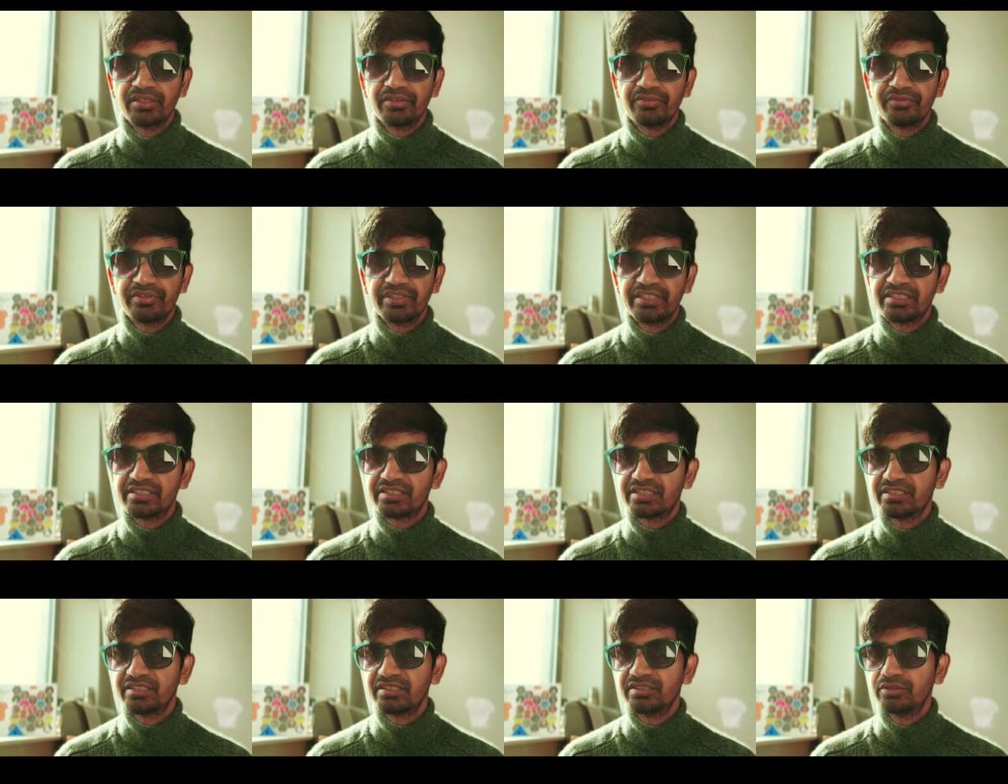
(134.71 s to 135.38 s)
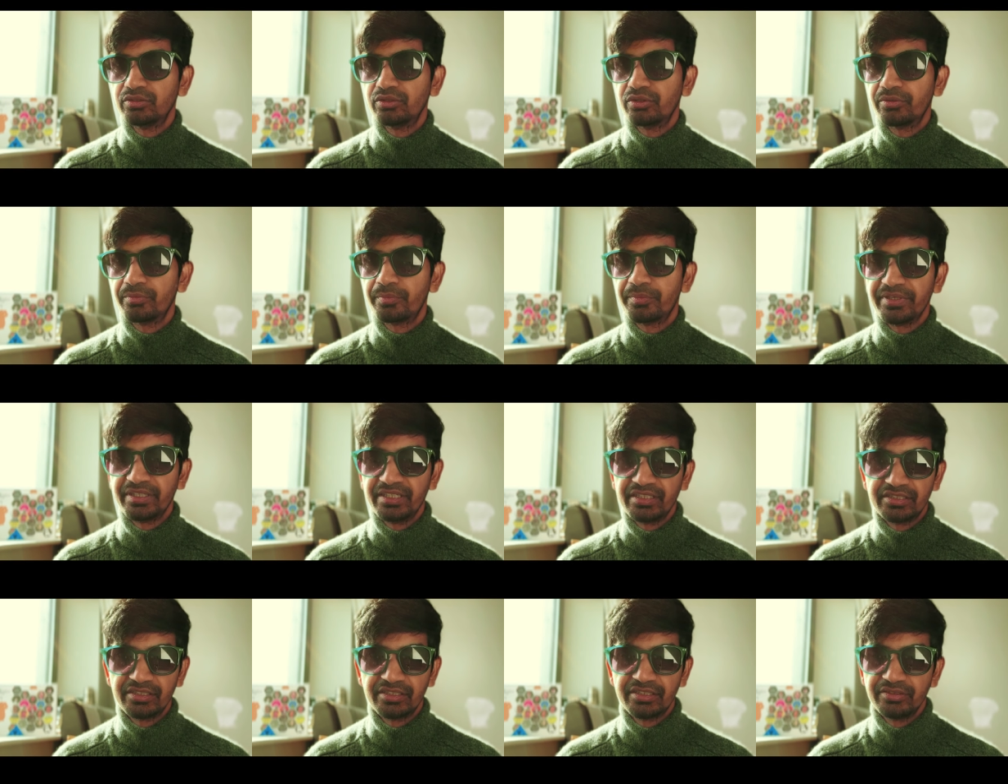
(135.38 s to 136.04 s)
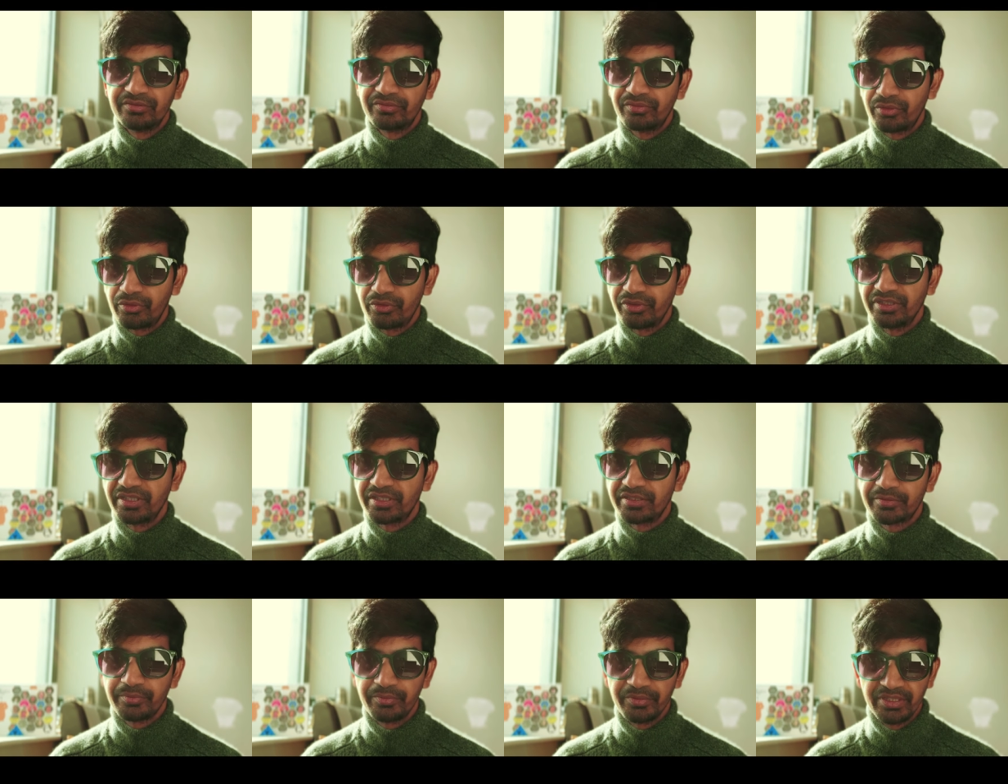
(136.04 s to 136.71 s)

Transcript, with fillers: finishing your PhD, 4 years